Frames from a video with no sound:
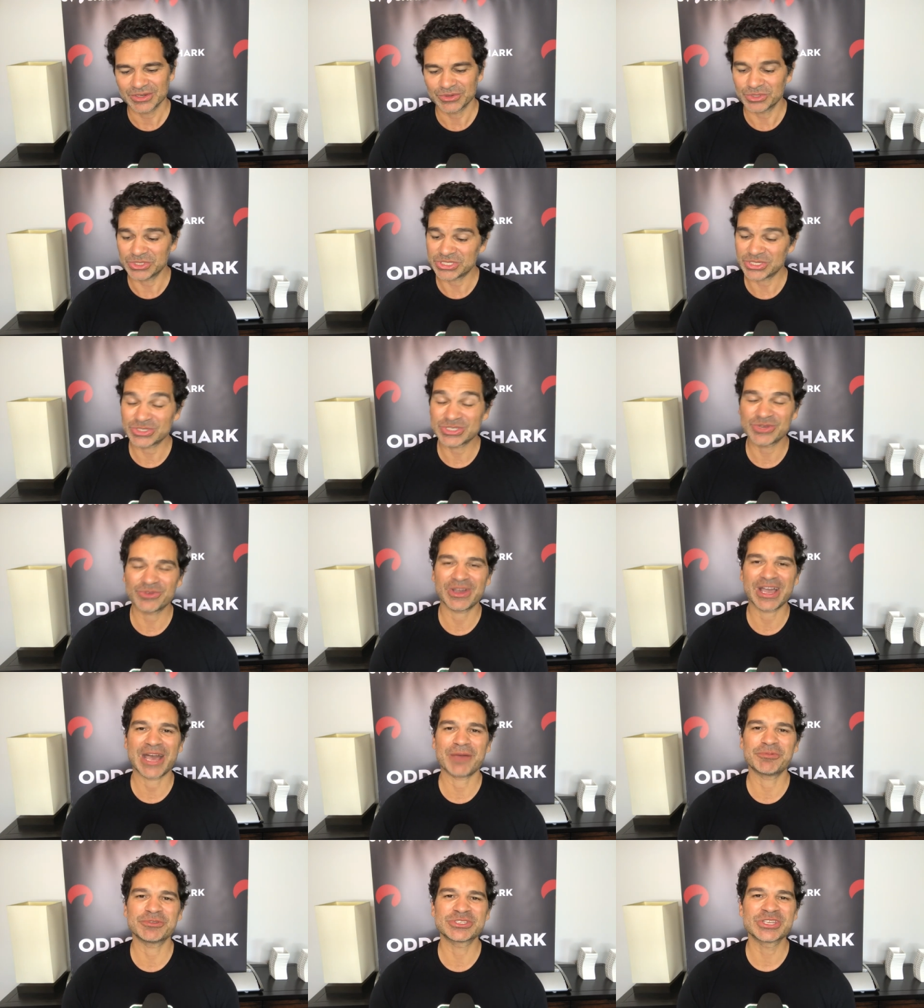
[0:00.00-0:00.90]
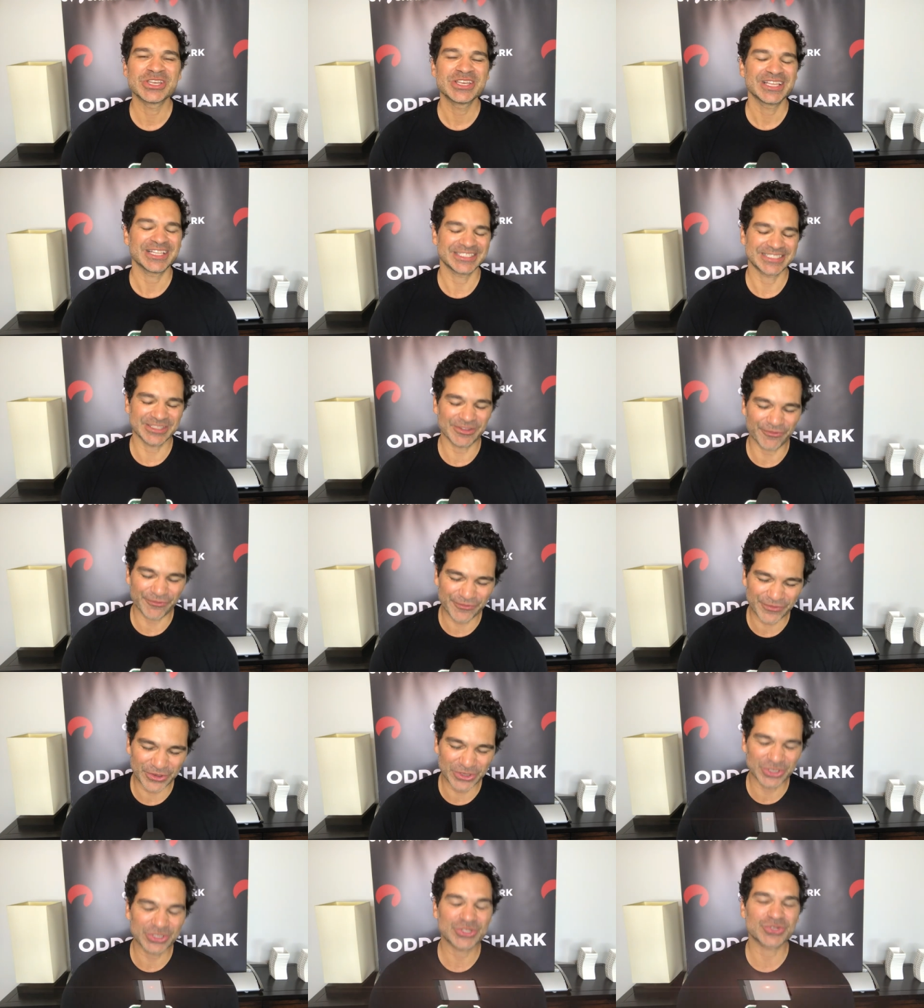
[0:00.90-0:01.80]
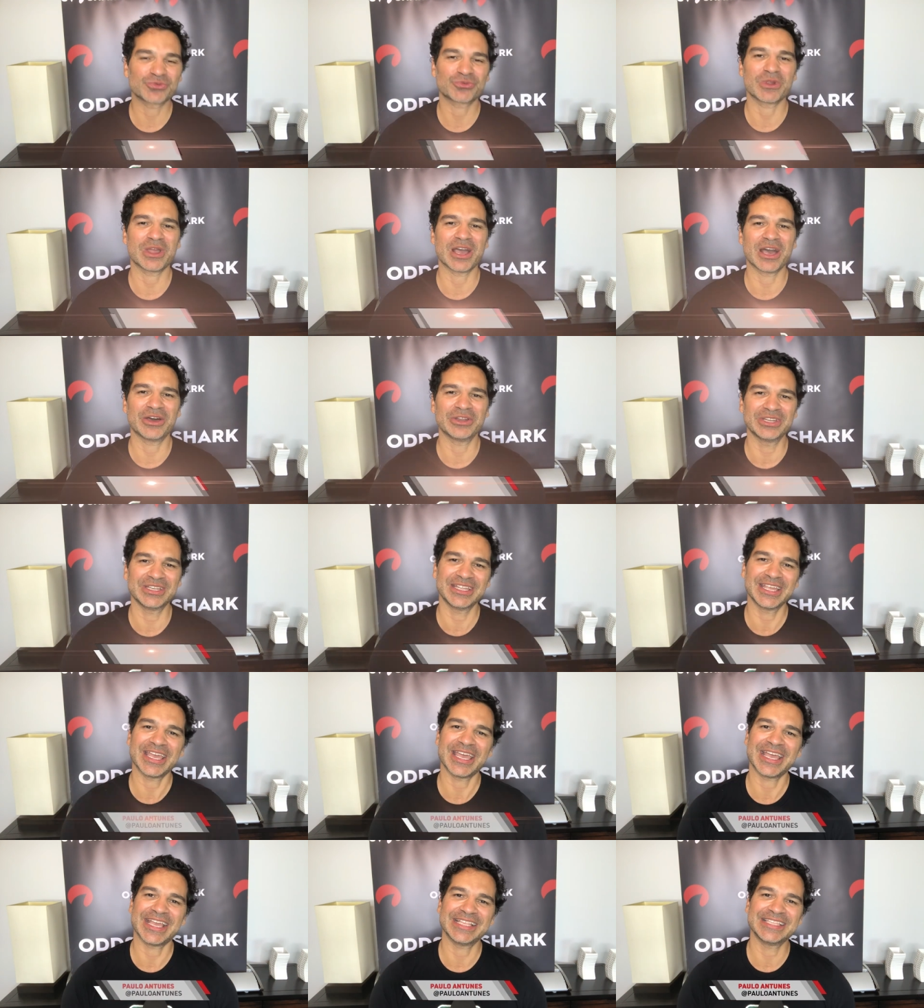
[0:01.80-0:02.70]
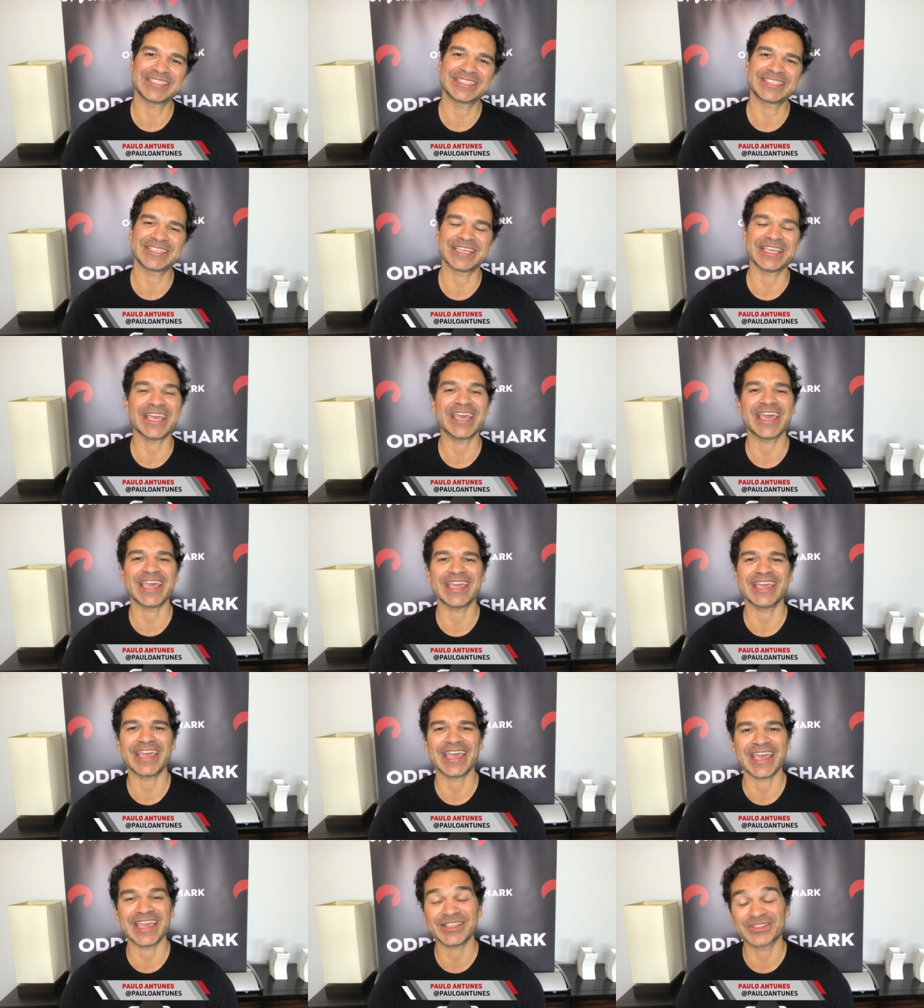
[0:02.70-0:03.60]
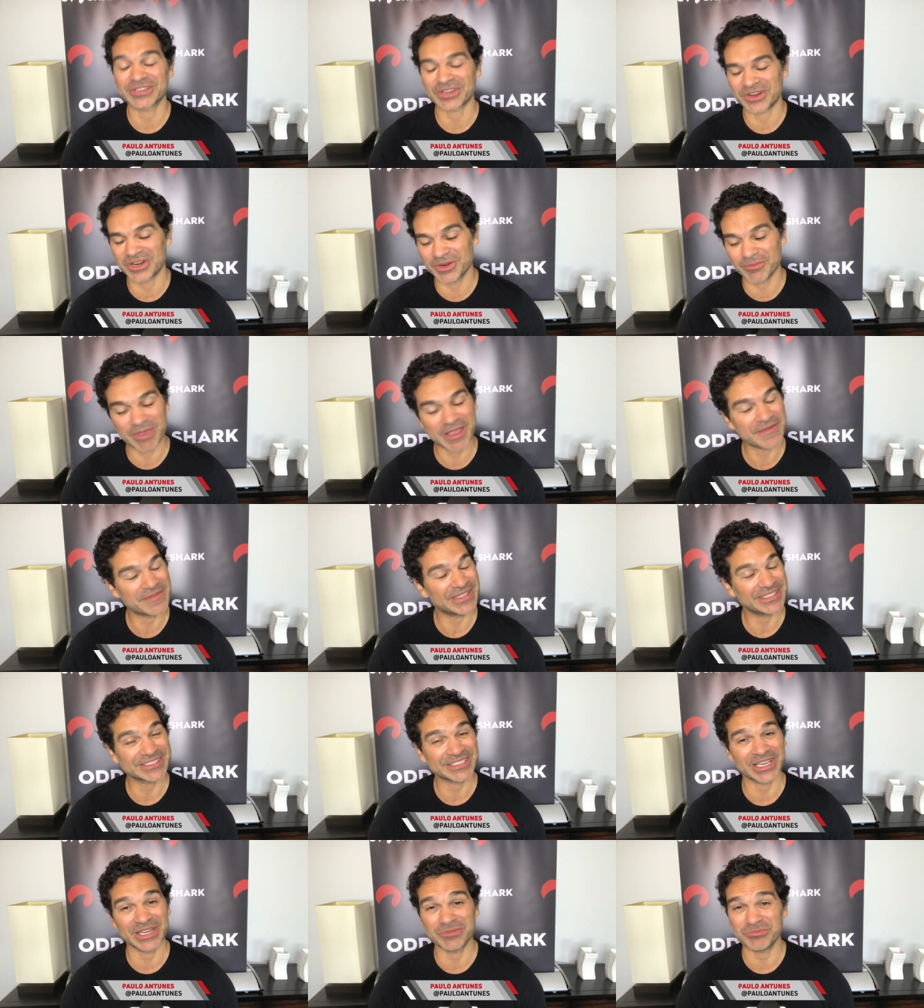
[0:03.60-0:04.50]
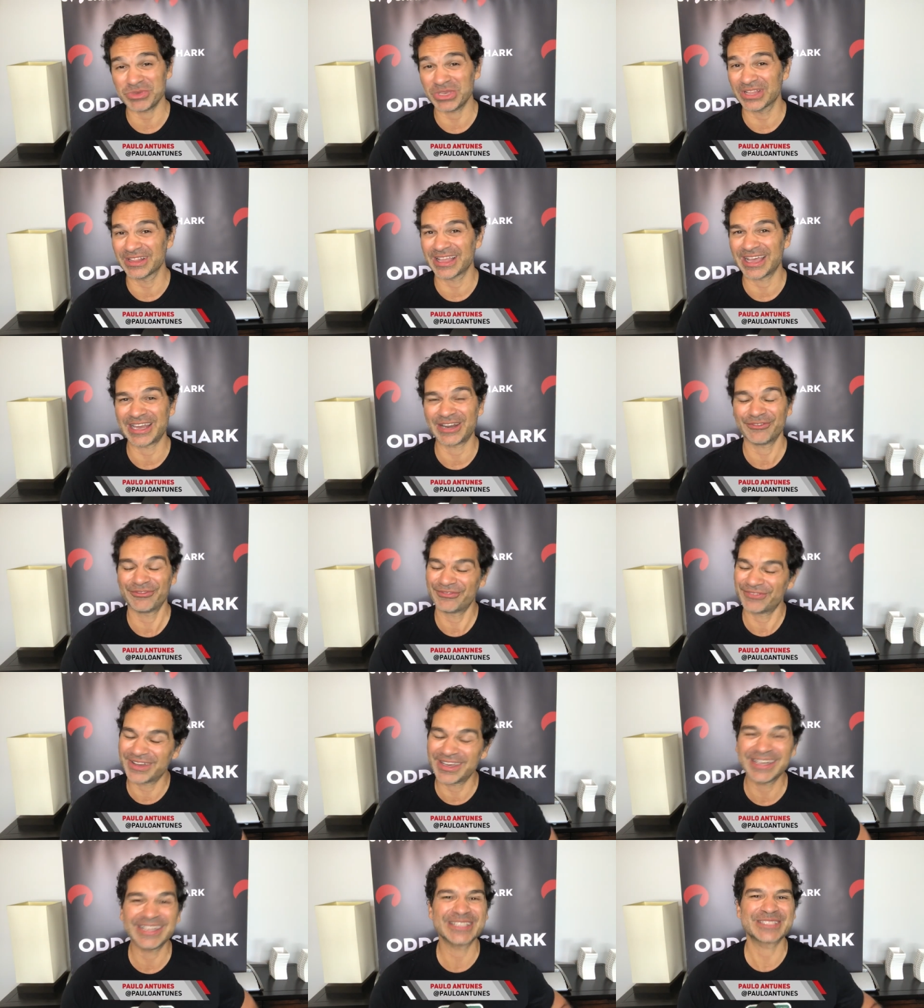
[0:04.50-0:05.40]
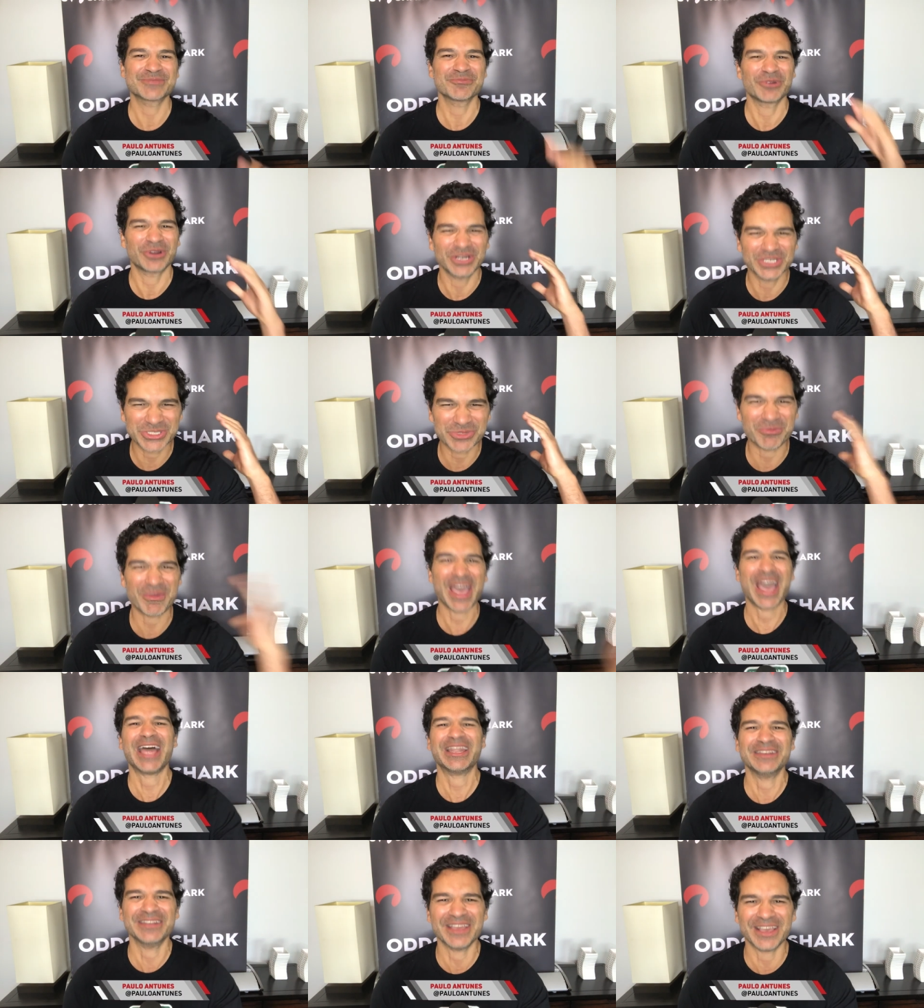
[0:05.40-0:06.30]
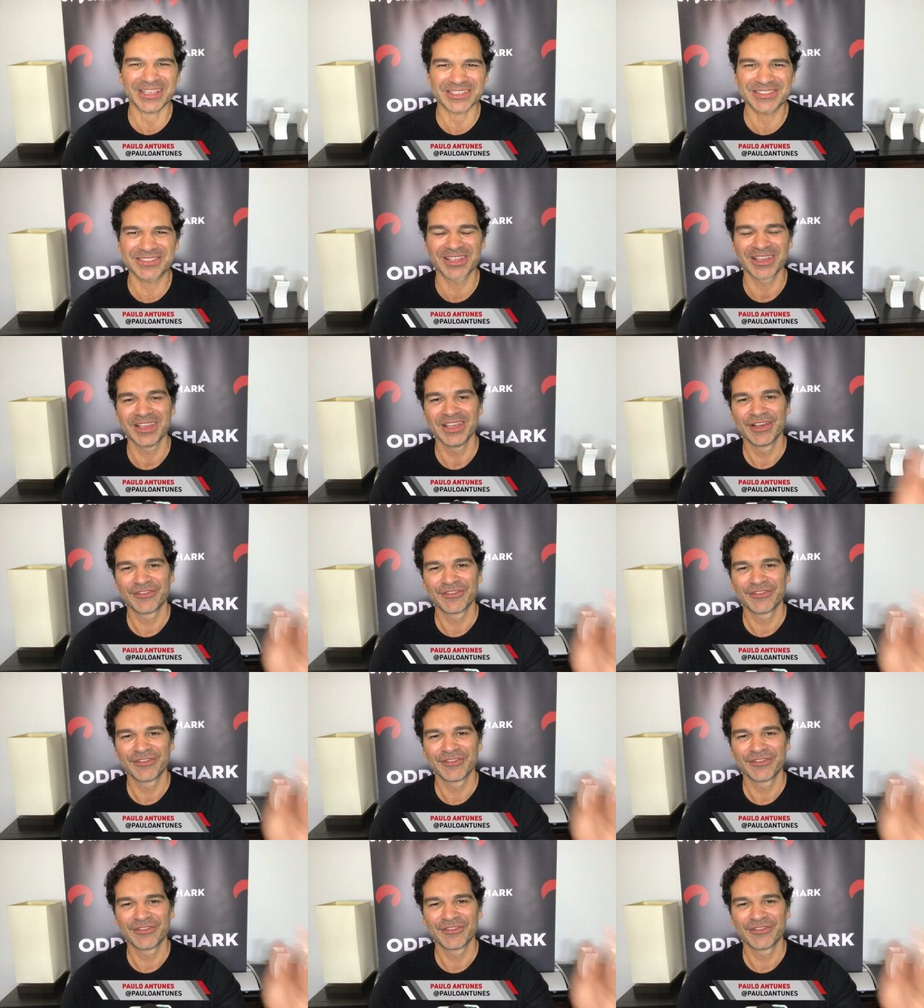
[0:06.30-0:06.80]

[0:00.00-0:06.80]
We shall see what happens. It's the first round of the NCAA tournament. It's going to be a lot of fun. It's March Madness.